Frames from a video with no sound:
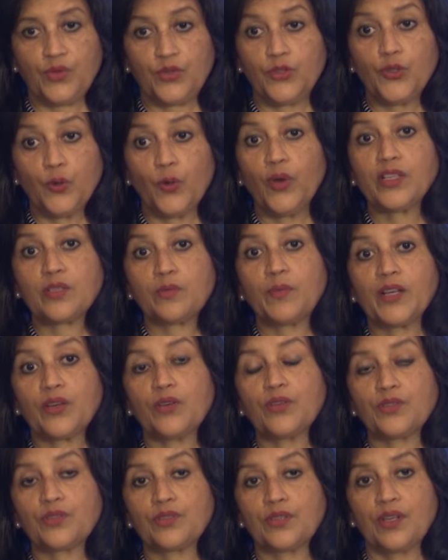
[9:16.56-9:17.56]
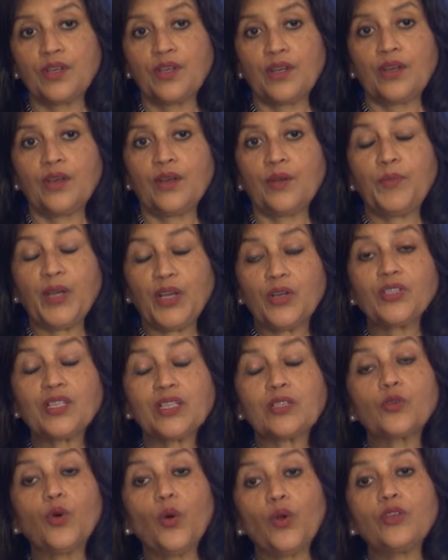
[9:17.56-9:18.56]
Do it because
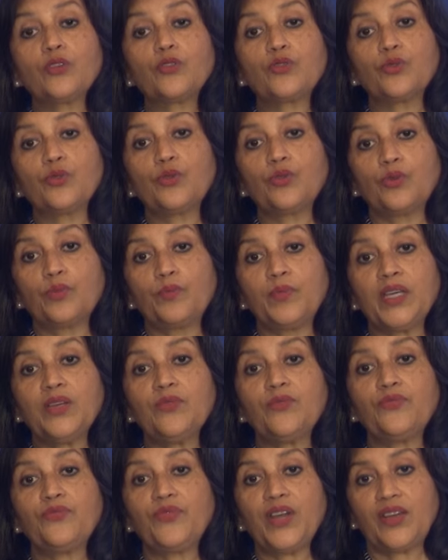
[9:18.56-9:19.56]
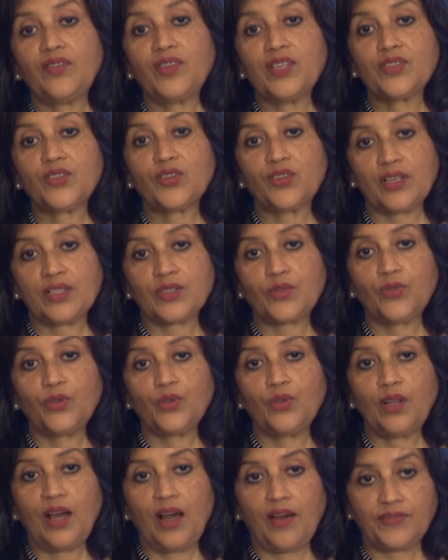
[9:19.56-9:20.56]
it's going to be very
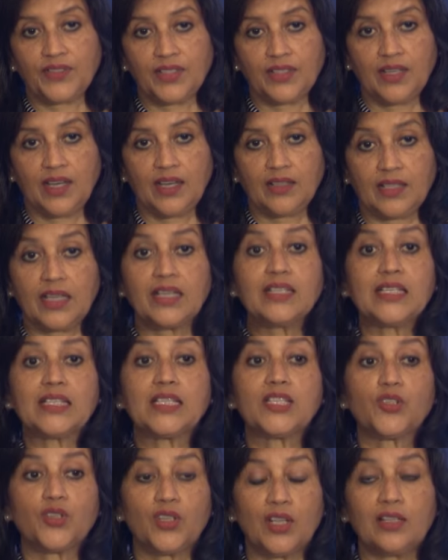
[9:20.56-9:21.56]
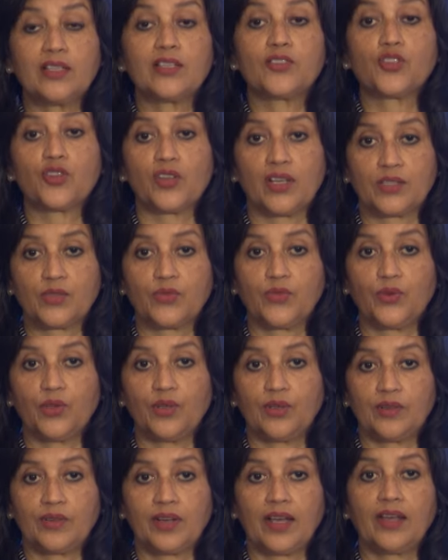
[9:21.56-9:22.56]
stressful after that. It is still is stressful,
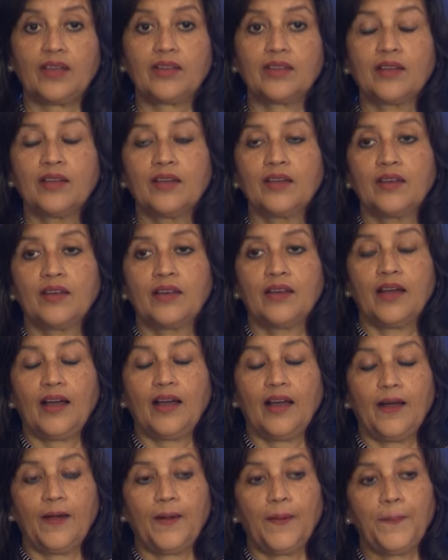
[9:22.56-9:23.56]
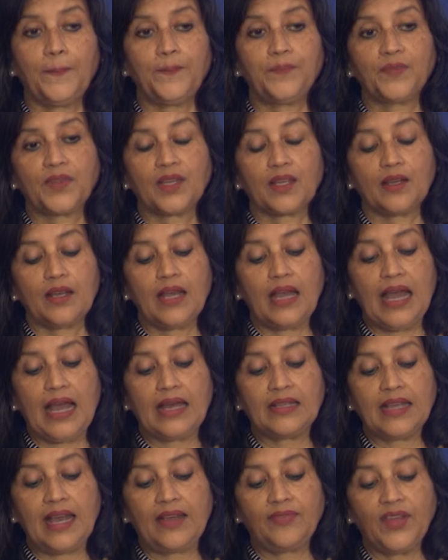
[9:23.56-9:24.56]
right?
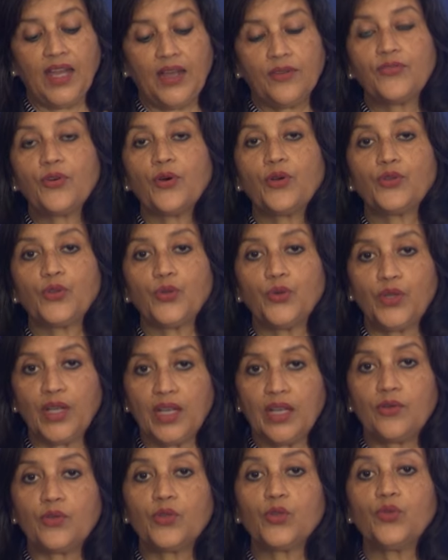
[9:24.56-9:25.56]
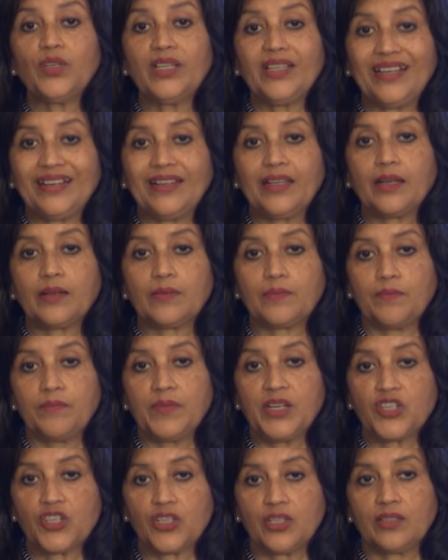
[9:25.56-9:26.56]
And therefore, you will need that
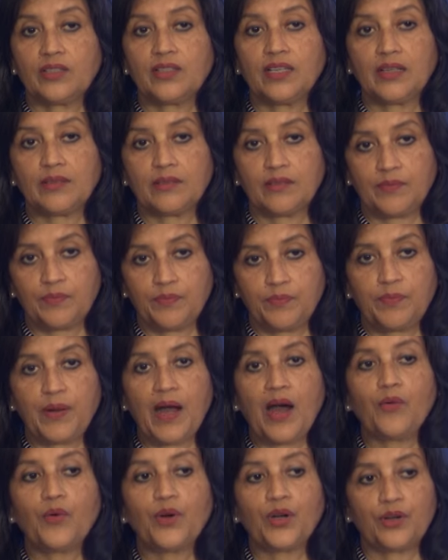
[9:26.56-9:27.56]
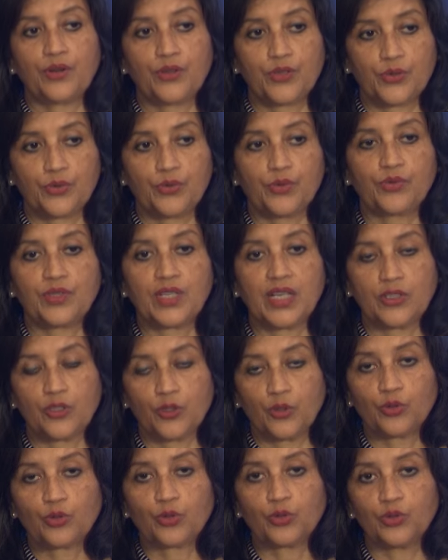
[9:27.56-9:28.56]
mission, that power to take
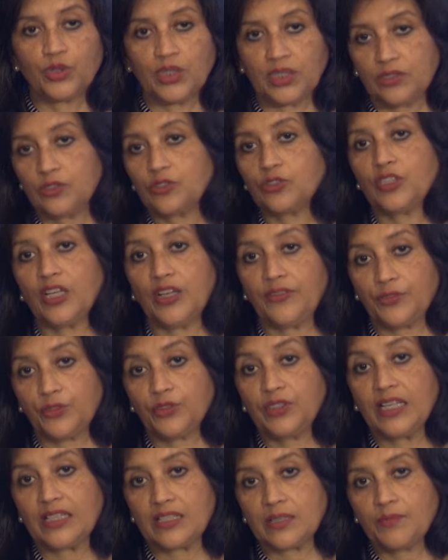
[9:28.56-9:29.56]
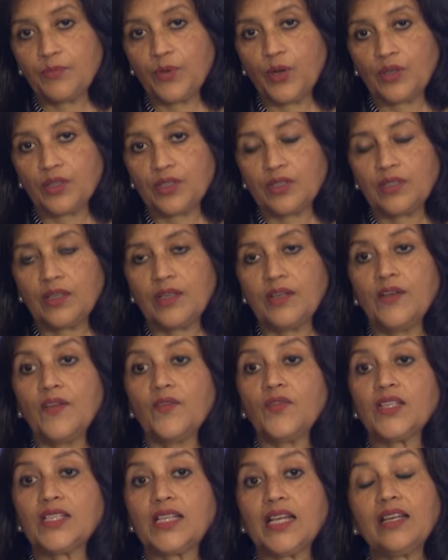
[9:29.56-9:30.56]
you through this. So therefore, that's important.
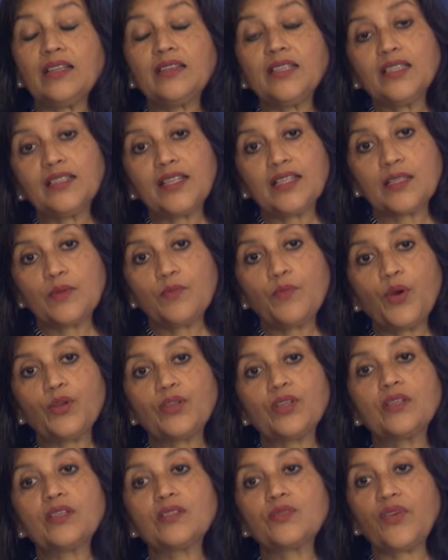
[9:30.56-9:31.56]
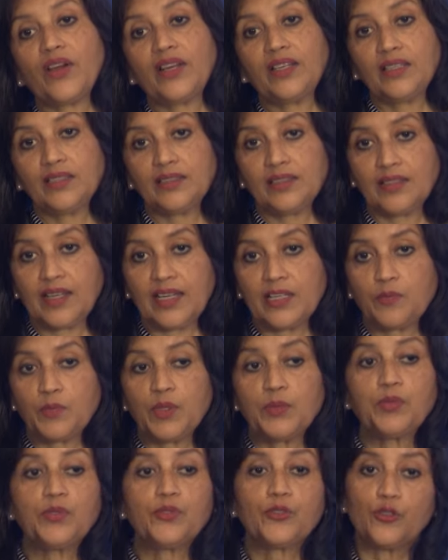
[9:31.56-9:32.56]
The second thing that's important is finding the right
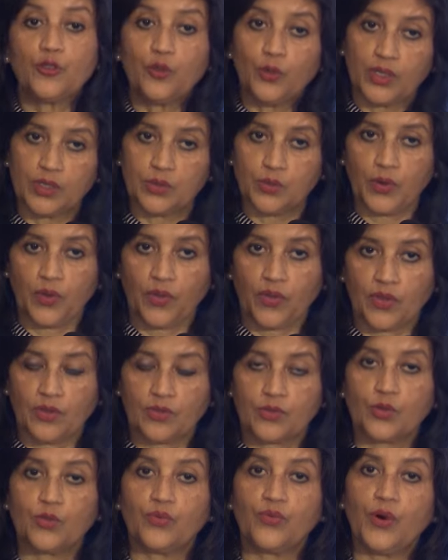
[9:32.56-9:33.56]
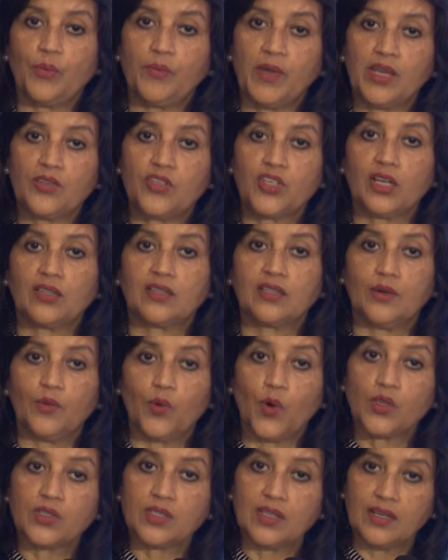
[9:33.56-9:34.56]
people to do it with. So for me, Chaitra
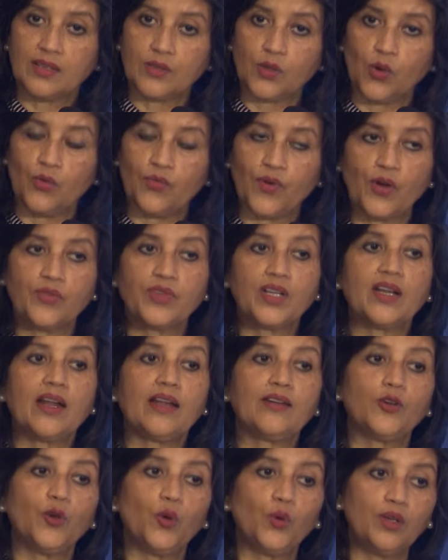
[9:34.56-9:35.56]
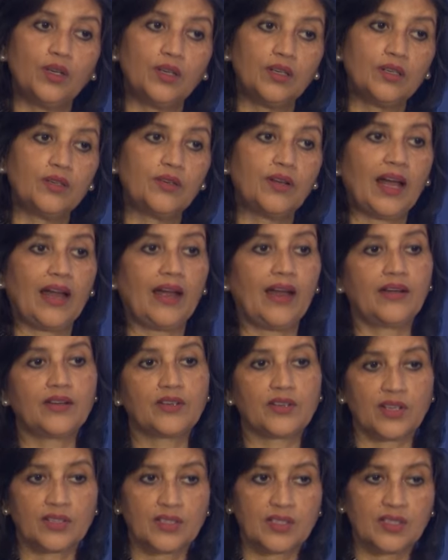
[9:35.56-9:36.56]
was that co-founder. I'd known her. I had
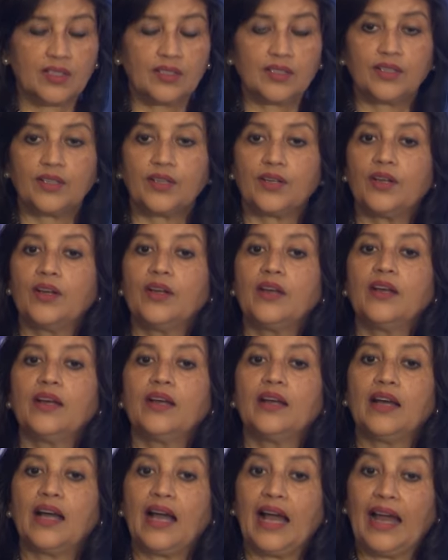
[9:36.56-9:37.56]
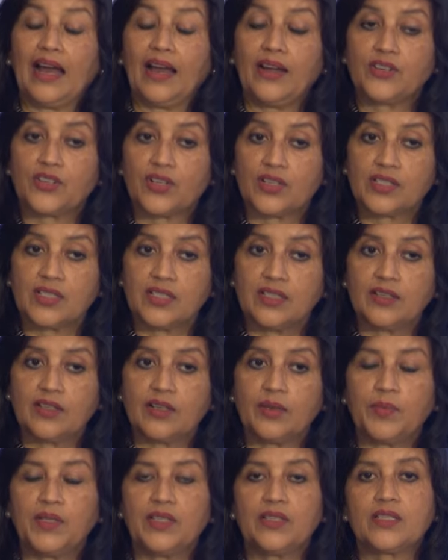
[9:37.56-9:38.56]
trust in her. I had trust in her
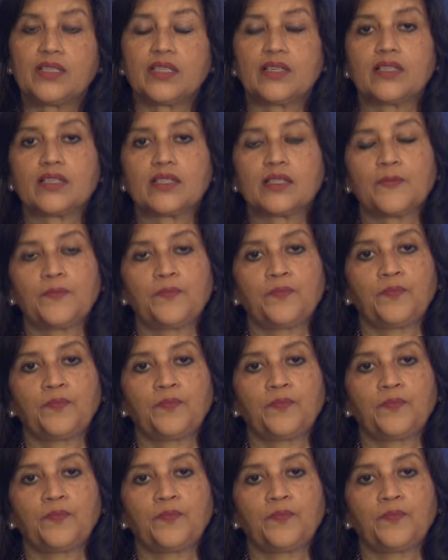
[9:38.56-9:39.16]
abilities.